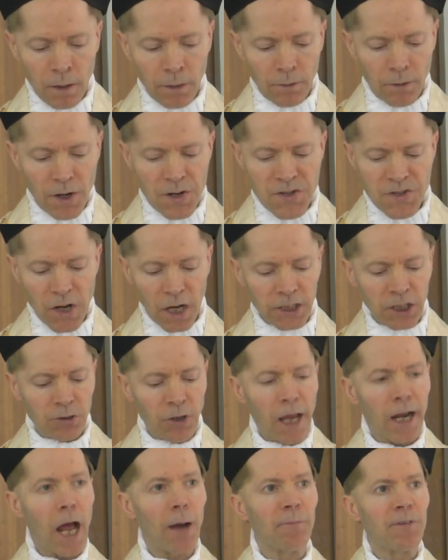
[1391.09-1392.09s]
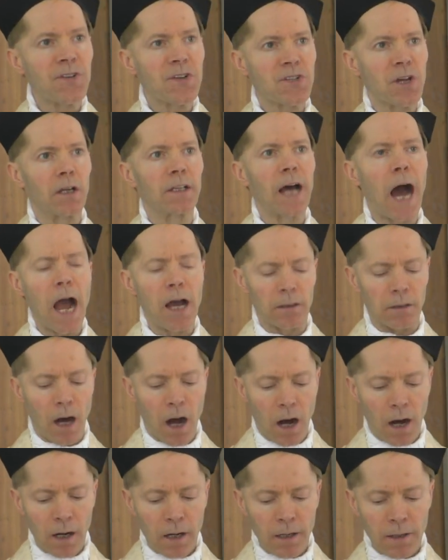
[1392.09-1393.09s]
There is such great emphasis on
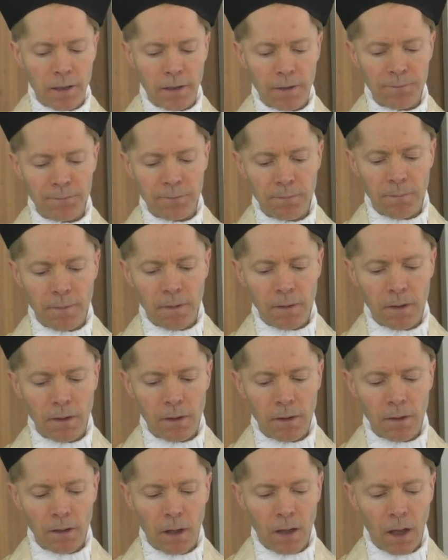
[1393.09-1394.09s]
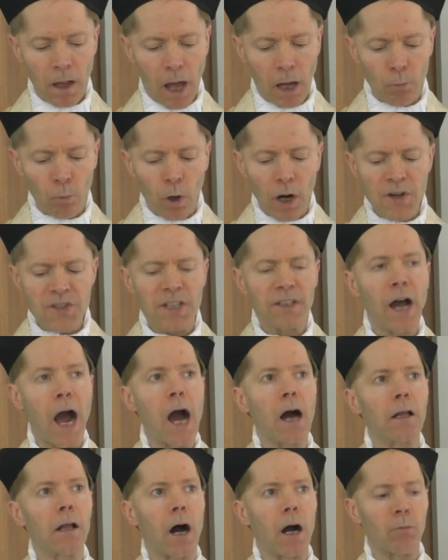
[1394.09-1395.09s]
dialogue, and where is the
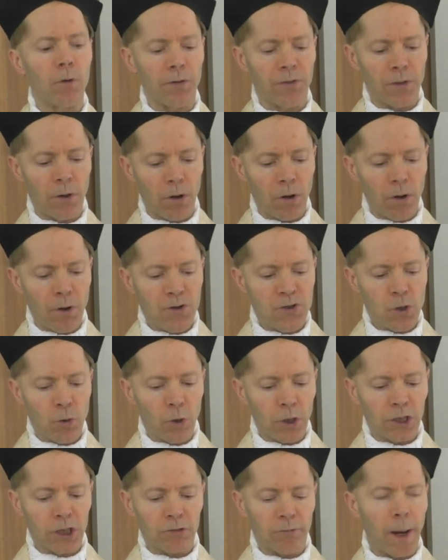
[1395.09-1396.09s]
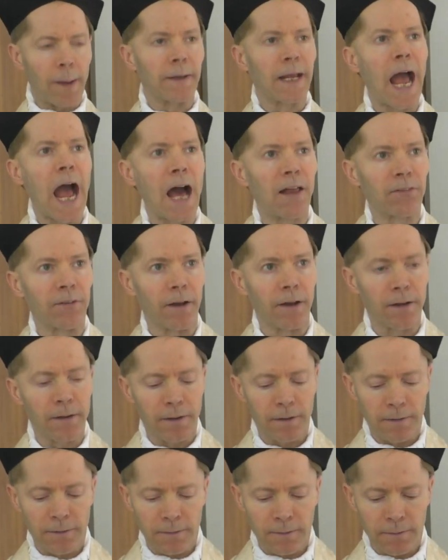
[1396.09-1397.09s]
dialogue with those who wish to remain Catholic?